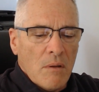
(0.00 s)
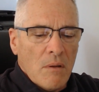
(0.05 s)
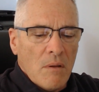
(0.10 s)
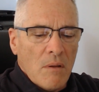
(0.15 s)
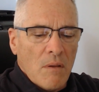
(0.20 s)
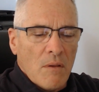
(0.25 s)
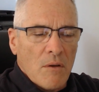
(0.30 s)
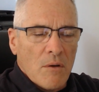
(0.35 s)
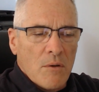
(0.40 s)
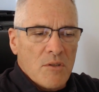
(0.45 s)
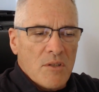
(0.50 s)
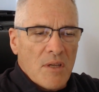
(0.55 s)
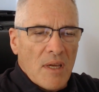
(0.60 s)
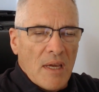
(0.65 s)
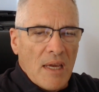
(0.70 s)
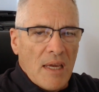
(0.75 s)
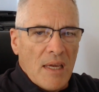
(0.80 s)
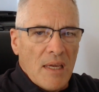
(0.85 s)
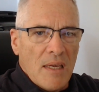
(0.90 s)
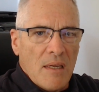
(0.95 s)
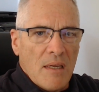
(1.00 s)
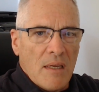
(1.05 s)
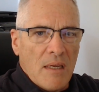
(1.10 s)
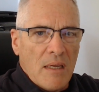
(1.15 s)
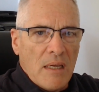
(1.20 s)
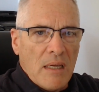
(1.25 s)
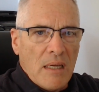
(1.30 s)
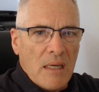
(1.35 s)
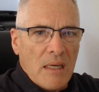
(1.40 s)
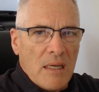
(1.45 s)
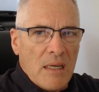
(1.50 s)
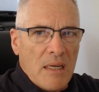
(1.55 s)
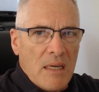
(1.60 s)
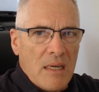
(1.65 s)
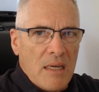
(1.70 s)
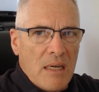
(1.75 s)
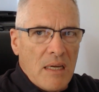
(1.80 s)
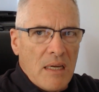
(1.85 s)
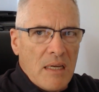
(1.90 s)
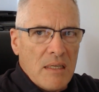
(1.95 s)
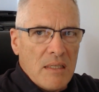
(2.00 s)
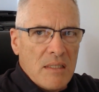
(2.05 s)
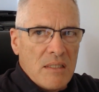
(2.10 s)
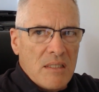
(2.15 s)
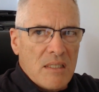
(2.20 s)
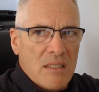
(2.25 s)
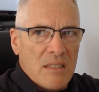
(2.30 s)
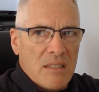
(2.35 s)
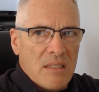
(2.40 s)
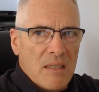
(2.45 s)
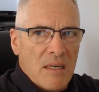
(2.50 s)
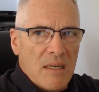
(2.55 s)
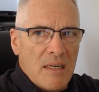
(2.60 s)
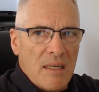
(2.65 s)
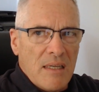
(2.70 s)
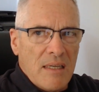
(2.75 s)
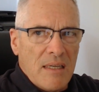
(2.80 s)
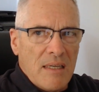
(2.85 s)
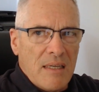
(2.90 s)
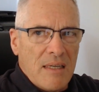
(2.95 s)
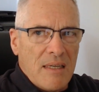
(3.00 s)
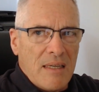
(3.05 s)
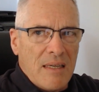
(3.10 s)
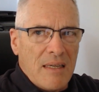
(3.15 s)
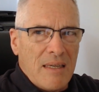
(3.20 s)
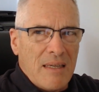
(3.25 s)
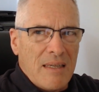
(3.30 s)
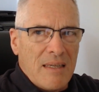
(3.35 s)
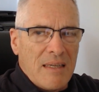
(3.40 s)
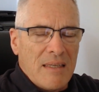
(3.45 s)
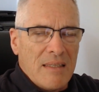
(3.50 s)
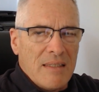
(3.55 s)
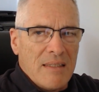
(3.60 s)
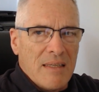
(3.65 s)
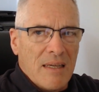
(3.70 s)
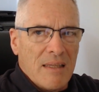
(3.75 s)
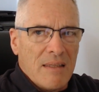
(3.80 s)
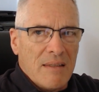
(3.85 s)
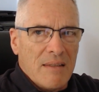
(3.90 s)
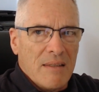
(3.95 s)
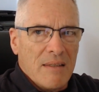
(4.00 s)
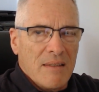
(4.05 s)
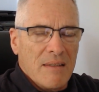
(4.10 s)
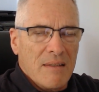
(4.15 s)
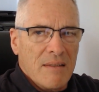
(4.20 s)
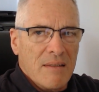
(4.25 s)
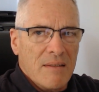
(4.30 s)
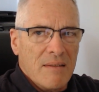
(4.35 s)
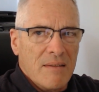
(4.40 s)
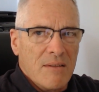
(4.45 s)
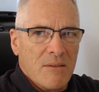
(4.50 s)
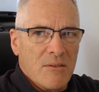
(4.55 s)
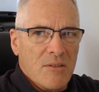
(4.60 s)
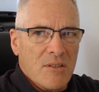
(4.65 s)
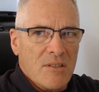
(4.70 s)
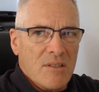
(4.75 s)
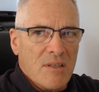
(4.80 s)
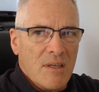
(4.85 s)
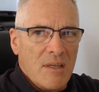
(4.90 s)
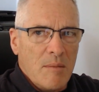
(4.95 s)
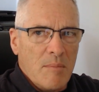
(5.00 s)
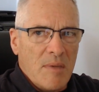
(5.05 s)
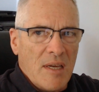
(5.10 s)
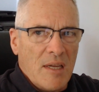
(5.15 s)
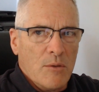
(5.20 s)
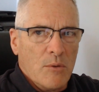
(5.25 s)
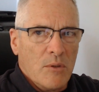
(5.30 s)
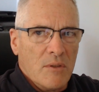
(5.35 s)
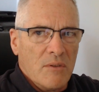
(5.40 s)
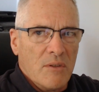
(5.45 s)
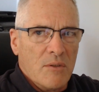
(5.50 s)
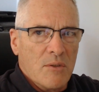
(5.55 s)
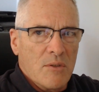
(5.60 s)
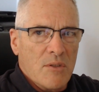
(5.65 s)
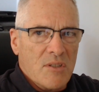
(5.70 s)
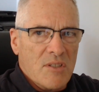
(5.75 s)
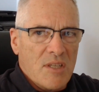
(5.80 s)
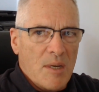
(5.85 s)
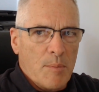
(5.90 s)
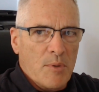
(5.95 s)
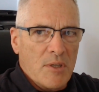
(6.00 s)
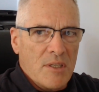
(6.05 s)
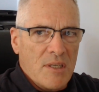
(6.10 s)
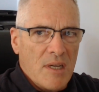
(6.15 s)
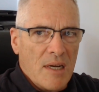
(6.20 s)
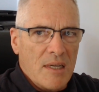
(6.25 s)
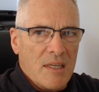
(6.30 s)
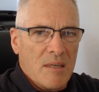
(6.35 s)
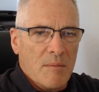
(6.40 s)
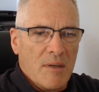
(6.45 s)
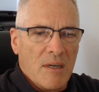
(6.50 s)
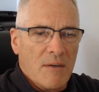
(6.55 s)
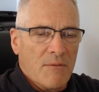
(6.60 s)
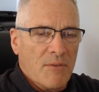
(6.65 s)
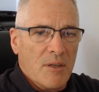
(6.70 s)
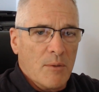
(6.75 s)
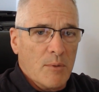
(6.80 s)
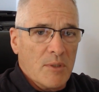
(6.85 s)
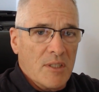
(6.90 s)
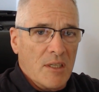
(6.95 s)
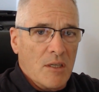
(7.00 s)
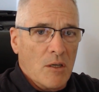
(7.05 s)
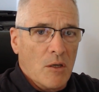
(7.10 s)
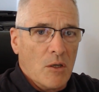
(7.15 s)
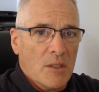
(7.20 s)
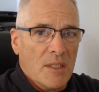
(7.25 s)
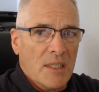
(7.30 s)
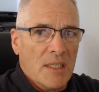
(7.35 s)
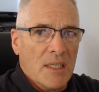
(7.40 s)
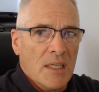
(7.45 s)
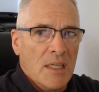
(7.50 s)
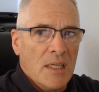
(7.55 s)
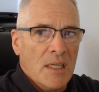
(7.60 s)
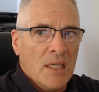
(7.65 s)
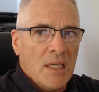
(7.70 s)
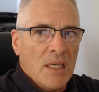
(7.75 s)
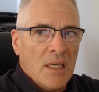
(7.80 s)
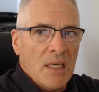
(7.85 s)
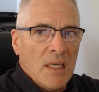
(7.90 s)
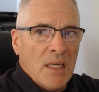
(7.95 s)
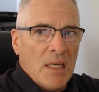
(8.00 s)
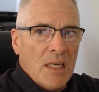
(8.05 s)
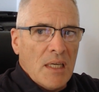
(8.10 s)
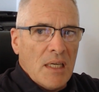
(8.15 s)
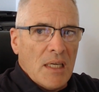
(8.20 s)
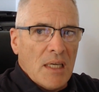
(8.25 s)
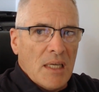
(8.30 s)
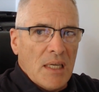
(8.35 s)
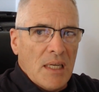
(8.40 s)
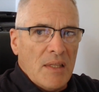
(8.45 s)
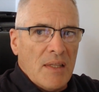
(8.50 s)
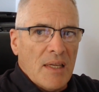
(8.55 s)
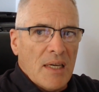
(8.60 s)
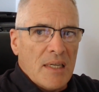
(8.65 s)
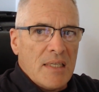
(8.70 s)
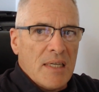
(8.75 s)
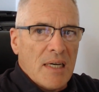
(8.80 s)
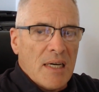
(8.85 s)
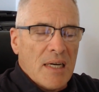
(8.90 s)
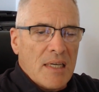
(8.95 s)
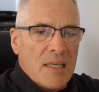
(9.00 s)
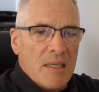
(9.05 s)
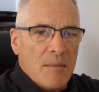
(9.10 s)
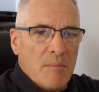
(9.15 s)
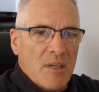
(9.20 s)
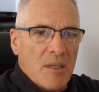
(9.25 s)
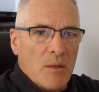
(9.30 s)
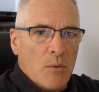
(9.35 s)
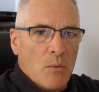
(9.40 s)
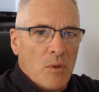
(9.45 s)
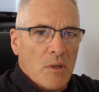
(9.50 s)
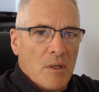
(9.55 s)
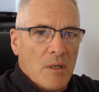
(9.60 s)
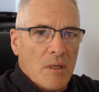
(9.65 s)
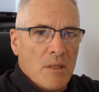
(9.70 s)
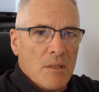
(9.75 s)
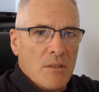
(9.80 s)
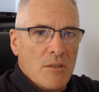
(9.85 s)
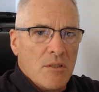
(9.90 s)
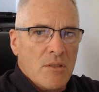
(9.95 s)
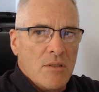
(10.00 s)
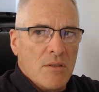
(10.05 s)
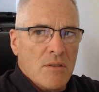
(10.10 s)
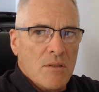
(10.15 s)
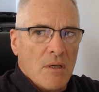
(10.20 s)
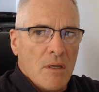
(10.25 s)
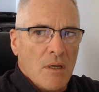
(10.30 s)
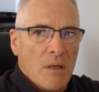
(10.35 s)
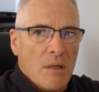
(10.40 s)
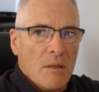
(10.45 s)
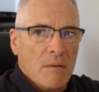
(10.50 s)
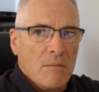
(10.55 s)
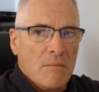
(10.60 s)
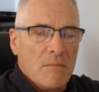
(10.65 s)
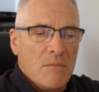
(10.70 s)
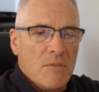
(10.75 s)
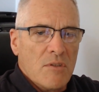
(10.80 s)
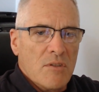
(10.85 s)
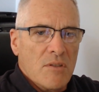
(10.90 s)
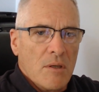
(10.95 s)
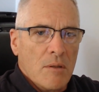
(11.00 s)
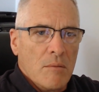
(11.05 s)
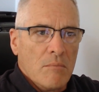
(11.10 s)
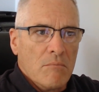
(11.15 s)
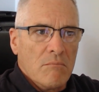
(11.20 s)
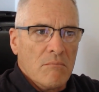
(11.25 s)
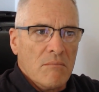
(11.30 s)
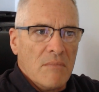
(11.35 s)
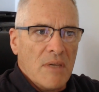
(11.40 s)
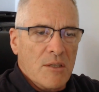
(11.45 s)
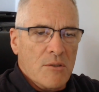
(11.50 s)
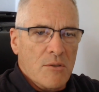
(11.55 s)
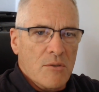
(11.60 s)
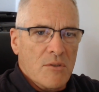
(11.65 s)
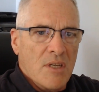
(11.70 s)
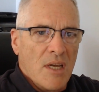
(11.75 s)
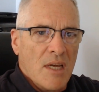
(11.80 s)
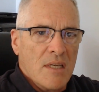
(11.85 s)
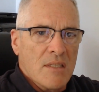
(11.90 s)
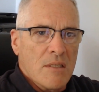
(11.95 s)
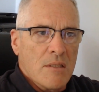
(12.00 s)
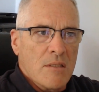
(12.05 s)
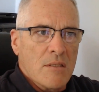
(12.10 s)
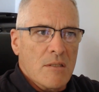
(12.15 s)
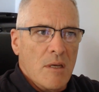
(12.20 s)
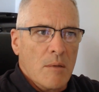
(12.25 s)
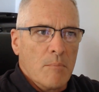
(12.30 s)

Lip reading: there's a study, there's a study manual, and then there's a separate document. I forget what they called it. And in that document was some exercises,